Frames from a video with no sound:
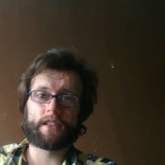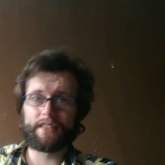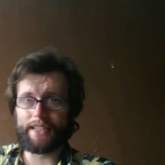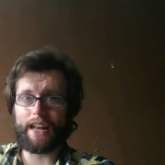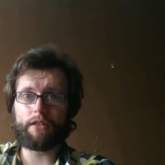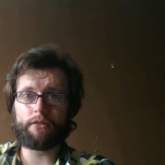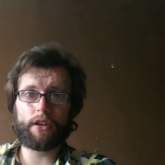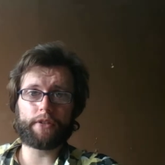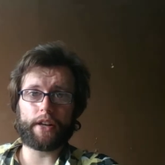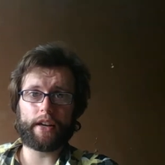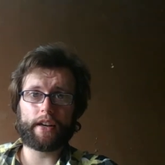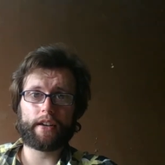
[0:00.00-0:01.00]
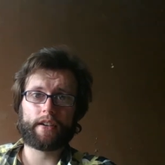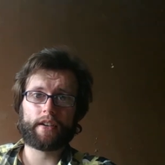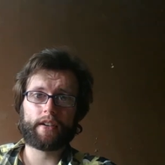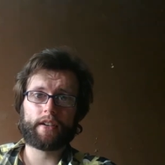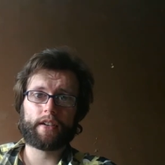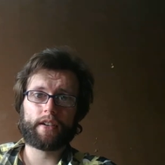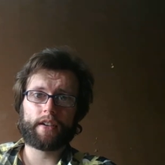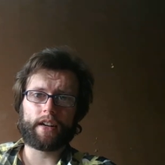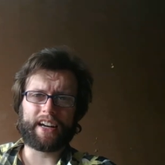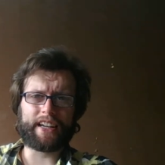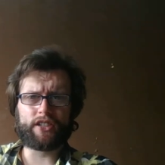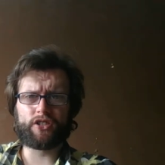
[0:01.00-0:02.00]
to download it,
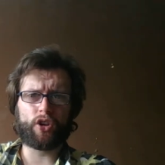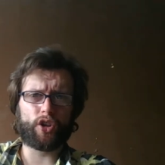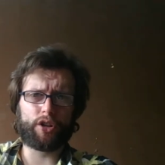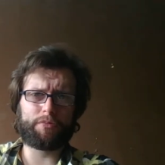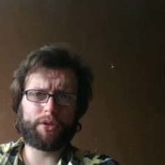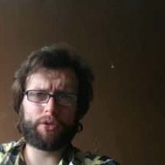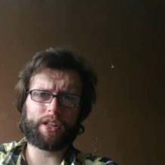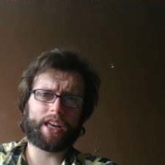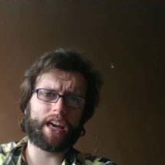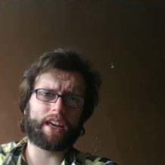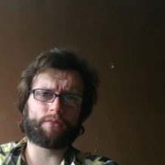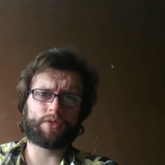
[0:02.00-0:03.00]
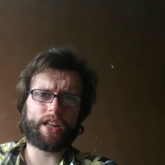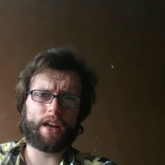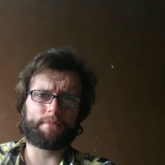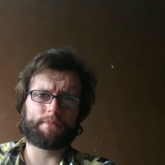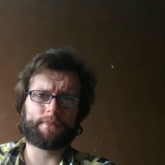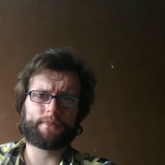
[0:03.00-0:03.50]
and it's not communicating with them.